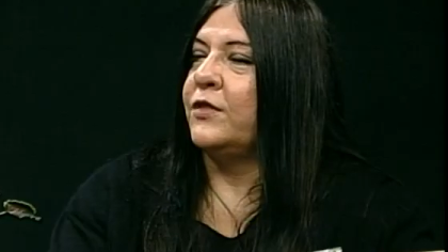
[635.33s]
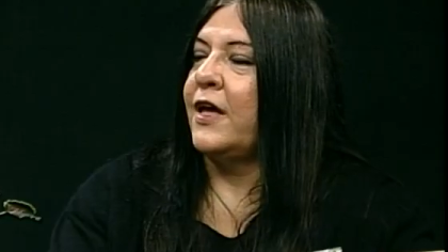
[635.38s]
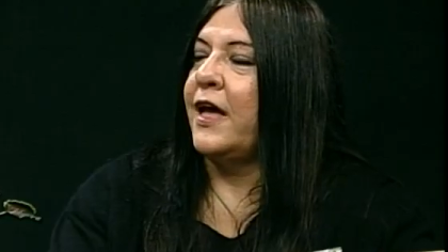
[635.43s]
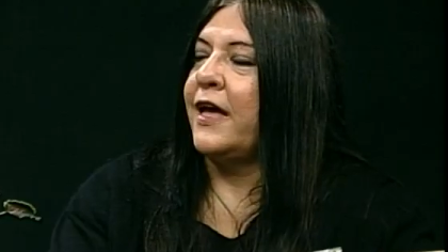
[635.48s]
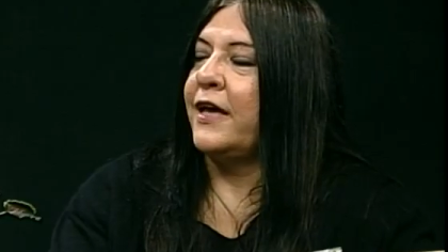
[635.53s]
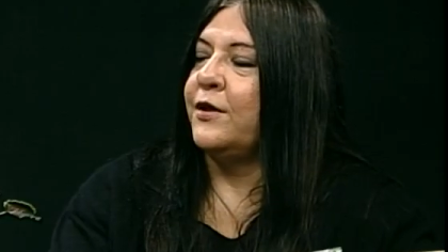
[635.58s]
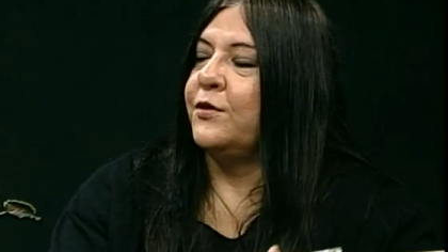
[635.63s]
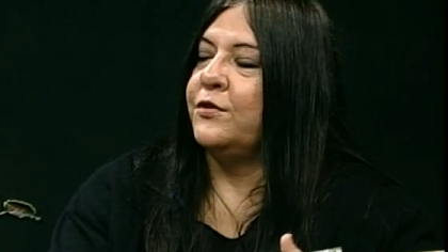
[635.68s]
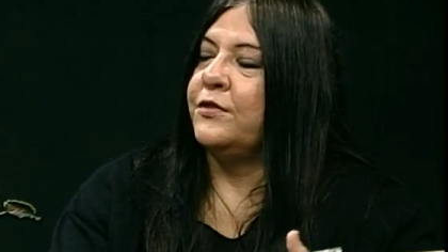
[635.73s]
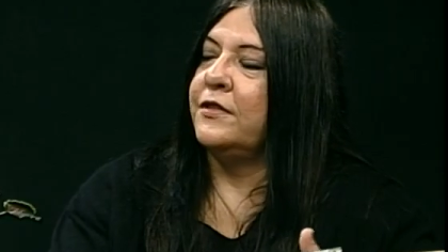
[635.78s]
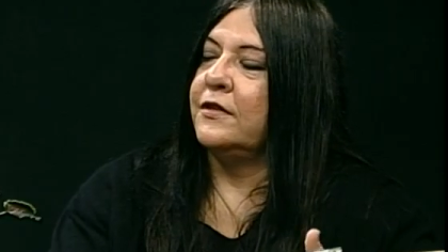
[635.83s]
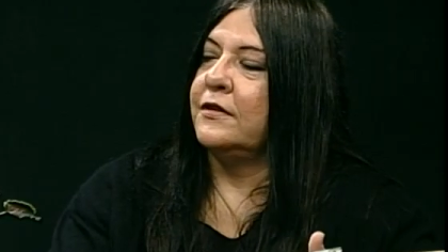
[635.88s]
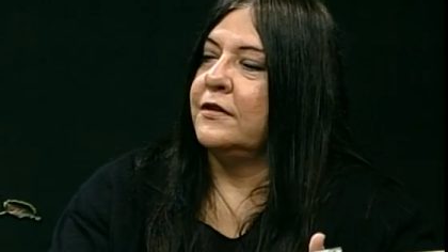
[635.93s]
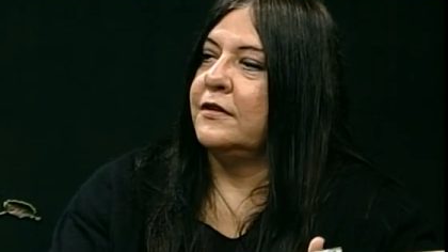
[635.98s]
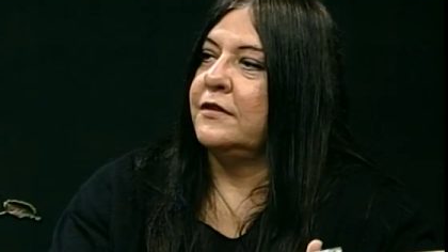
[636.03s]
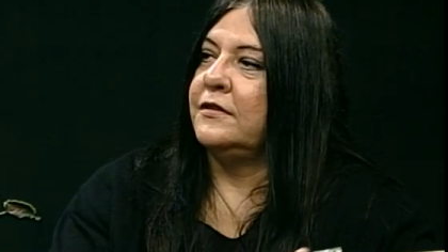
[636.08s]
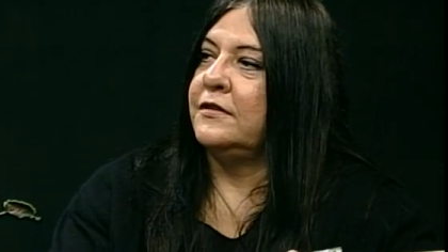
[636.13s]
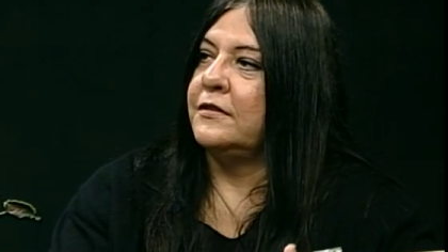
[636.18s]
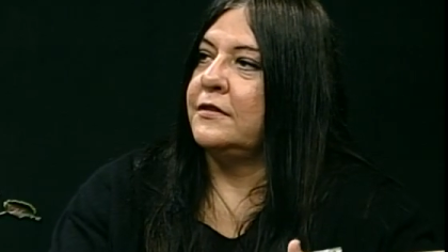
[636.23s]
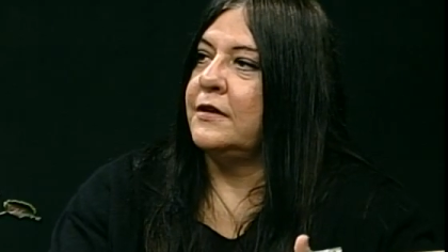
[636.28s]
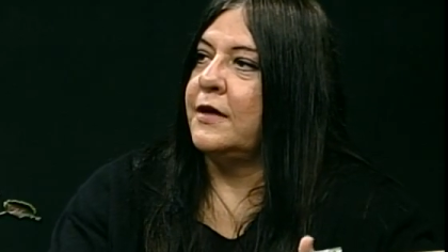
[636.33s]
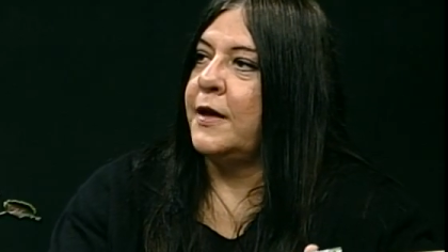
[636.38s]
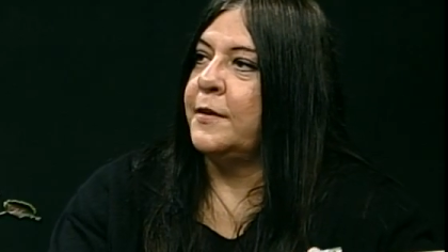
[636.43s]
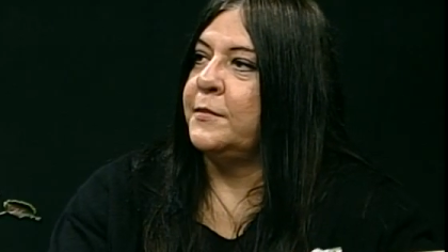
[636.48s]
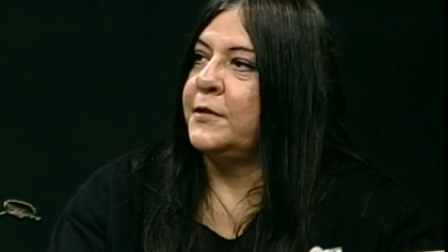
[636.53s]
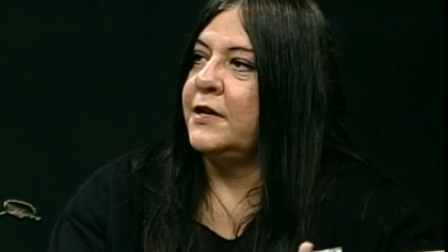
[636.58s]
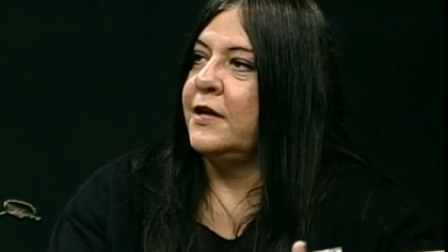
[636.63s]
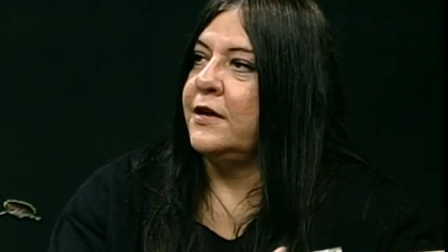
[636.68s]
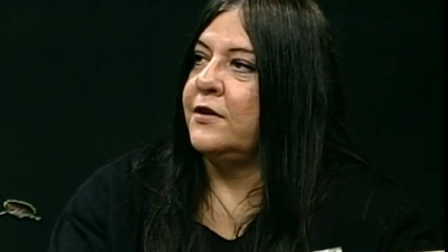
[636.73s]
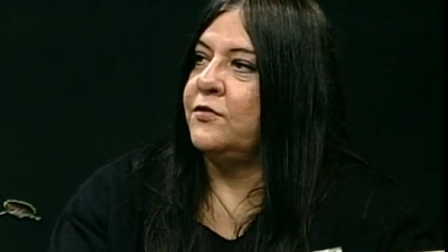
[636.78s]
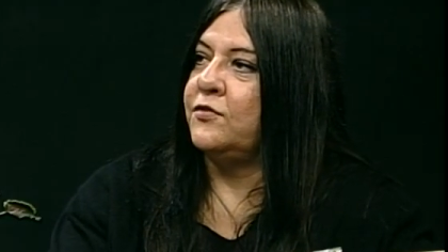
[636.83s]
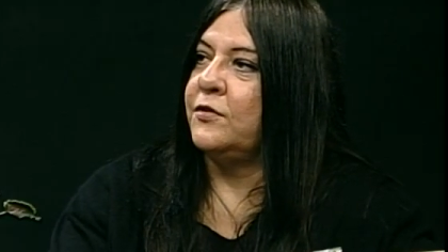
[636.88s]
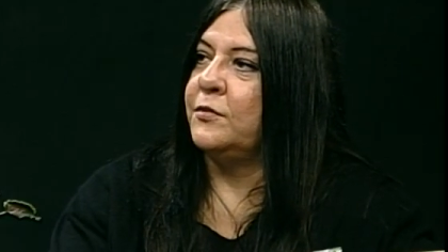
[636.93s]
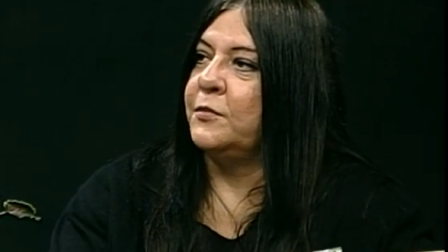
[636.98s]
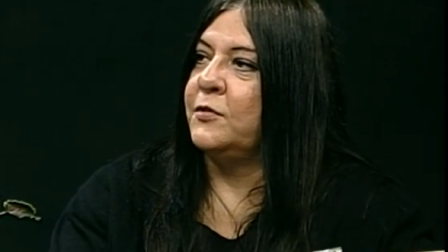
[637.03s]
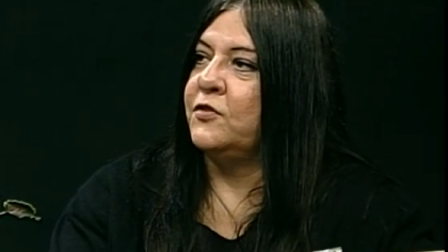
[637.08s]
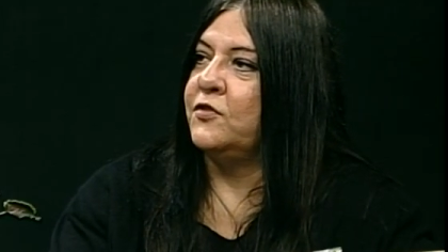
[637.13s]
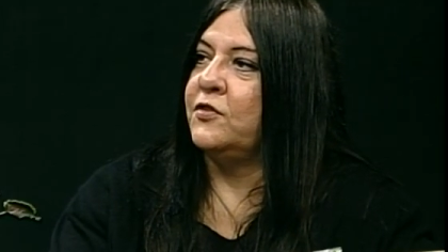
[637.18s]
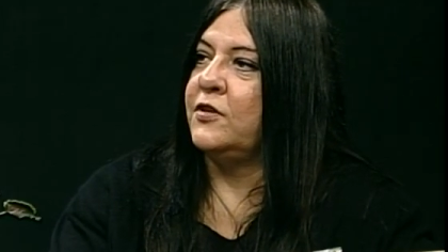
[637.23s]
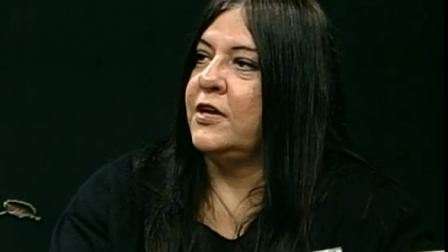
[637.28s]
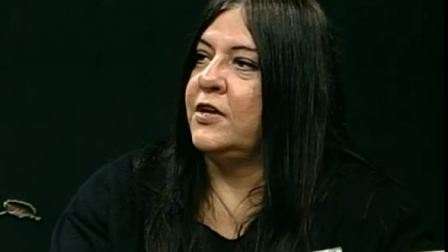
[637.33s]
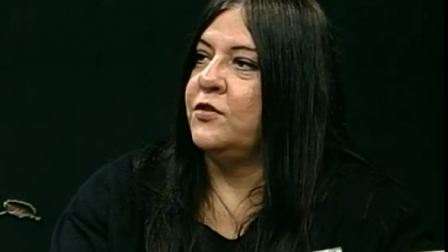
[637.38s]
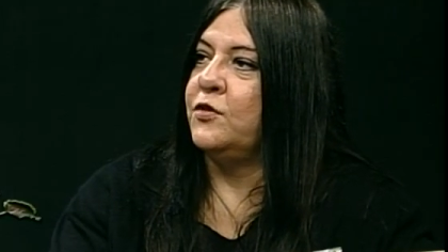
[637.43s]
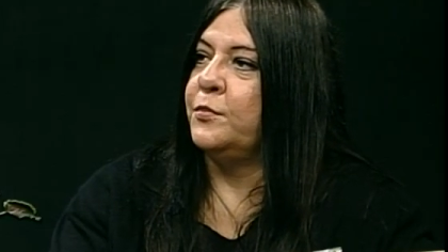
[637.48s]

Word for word: higher the denomination machine